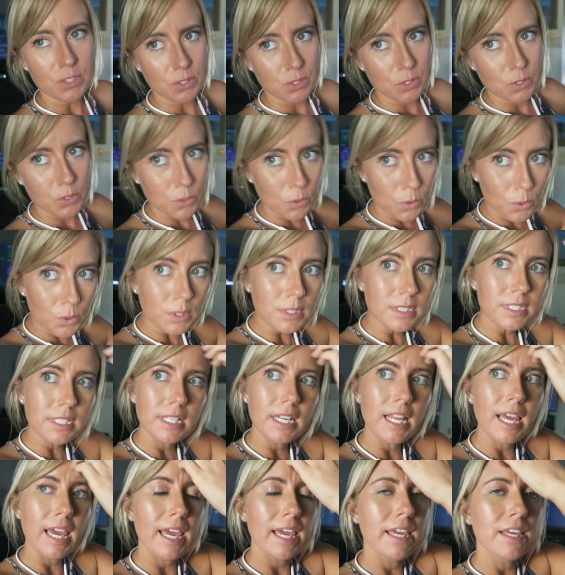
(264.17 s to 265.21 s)
school
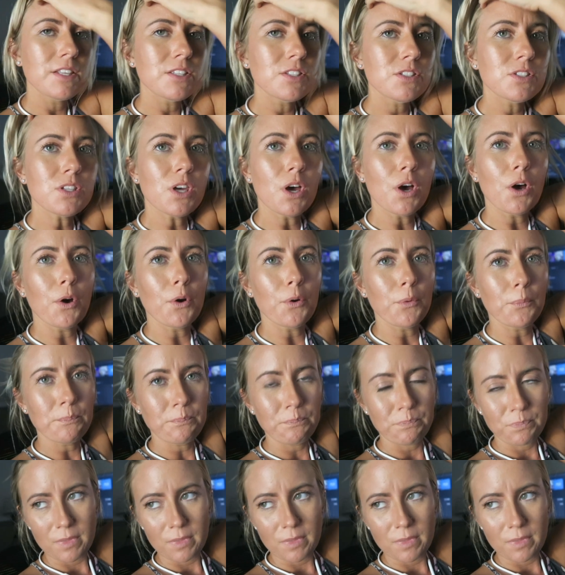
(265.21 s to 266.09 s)
today, so